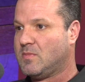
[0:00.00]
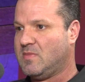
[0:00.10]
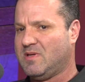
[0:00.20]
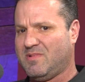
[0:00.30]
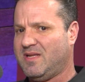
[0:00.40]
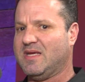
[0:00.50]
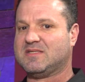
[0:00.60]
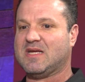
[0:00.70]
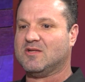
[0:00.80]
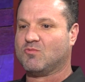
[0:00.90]
And
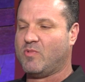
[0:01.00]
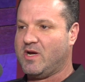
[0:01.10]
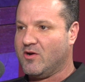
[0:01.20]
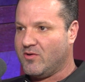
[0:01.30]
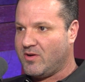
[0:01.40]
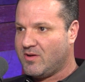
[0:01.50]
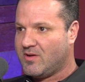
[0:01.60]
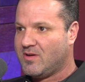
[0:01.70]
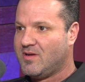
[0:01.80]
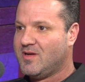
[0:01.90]
that sounds weird
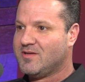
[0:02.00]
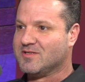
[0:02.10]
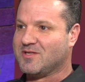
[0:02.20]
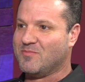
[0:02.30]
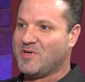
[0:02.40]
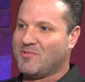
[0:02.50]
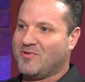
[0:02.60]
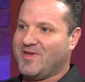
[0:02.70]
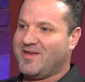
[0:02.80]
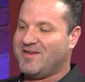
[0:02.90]
to some
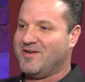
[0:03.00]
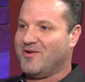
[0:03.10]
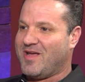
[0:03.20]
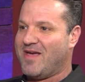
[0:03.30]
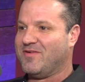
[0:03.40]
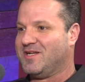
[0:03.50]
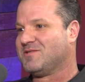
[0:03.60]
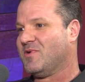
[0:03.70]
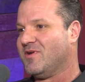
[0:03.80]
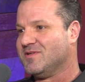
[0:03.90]
people that, haven't
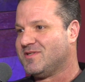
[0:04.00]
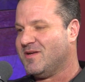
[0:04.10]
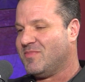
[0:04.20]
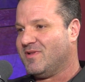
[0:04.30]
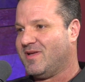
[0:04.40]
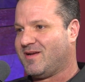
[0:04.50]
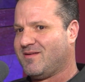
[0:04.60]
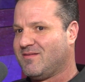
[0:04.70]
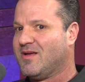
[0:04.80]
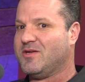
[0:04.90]
experienced it, but like,
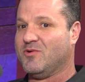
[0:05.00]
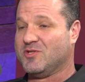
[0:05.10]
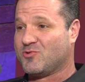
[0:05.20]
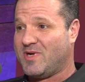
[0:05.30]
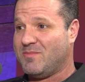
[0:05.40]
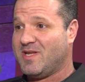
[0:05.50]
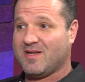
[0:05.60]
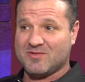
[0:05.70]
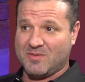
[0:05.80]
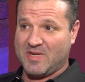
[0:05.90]
you're in treatment
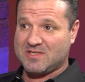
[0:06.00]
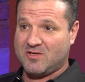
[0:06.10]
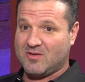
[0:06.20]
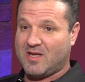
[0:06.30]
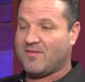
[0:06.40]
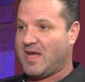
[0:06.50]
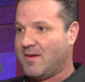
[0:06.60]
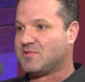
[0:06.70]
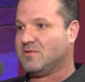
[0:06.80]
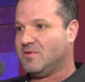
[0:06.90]
and it was the best year of life?
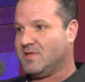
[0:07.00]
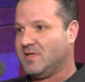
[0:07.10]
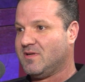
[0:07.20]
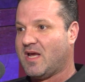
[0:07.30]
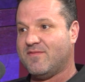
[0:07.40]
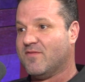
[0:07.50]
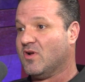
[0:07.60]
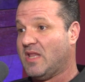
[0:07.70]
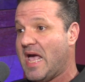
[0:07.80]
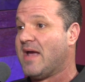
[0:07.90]
Absolutely. I've
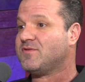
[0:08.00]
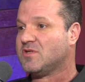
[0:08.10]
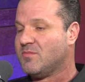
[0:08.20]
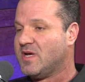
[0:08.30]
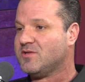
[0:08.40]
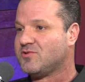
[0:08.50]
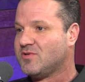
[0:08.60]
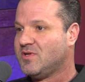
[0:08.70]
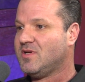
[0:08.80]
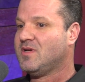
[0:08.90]
never laughed so
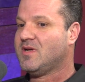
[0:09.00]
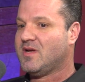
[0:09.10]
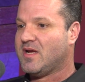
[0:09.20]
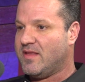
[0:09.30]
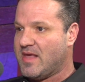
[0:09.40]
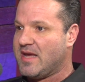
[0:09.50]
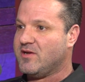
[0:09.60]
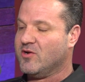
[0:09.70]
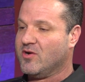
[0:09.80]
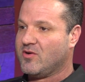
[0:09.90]
much in
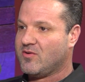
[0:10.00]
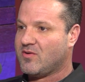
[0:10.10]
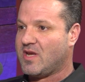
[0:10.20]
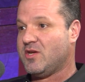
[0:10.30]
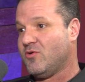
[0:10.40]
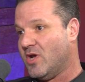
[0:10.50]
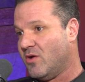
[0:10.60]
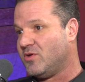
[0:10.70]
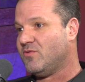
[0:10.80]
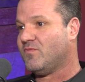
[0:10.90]
that year. And
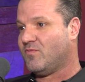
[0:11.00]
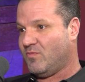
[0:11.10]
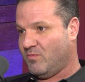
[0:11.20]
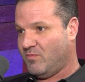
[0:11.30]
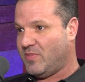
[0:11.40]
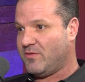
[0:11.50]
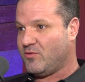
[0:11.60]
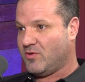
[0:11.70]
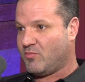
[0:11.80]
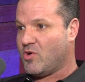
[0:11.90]
you've been
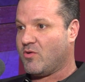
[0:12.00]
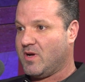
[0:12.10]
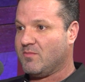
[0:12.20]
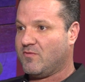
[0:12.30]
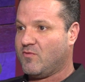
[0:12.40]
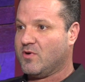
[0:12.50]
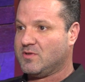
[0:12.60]
through the program before